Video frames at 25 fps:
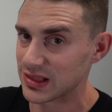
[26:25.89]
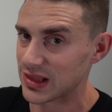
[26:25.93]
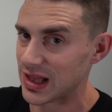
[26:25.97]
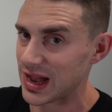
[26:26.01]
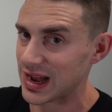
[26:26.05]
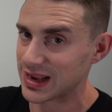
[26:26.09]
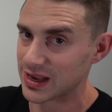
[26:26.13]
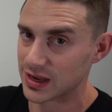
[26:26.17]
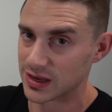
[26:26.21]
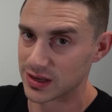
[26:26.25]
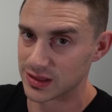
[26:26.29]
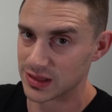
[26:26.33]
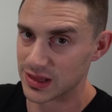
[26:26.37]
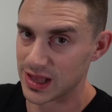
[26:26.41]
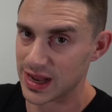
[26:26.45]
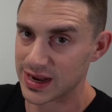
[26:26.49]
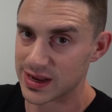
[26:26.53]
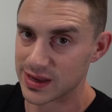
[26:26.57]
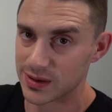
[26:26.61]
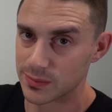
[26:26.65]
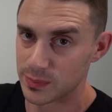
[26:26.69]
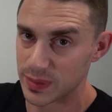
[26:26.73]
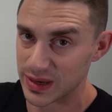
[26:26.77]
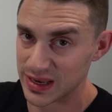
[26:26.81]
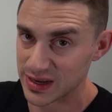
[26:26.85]
like
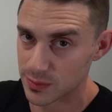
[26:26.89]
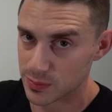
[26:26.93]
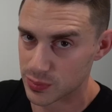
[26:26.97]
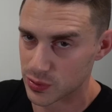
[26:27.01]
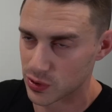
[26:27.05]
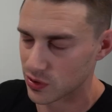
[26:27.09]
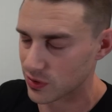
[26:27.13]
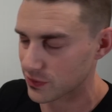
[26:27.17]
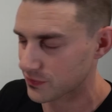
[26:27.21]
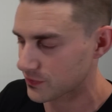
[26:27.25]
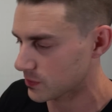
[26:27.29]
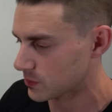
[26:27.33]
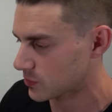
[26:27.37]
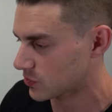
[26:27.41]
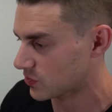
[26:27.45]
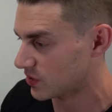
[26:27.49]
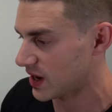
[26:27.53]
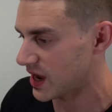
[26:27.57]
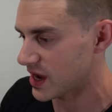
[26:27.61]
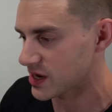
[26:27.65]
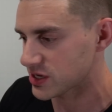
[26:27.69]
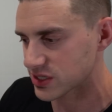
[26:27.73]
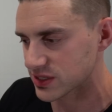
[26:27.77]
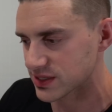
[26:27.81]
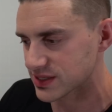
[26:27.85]
a Beta Pure from
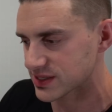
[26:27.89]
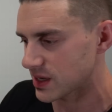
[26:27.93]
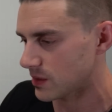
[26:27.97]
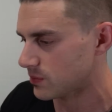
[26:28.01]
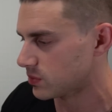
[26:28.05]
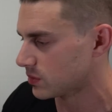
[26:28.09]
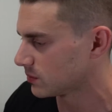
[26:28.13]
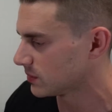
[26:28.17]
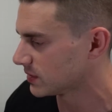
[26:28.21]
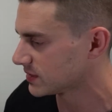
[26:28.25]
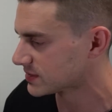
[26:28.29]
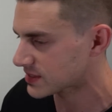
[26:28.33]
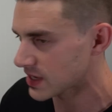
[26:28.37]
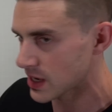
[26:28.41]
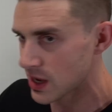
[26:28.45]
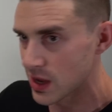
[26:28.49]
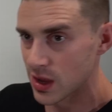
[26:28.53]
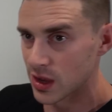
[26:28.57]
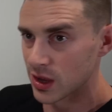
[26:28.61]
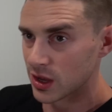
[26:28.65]
Creation Supplements,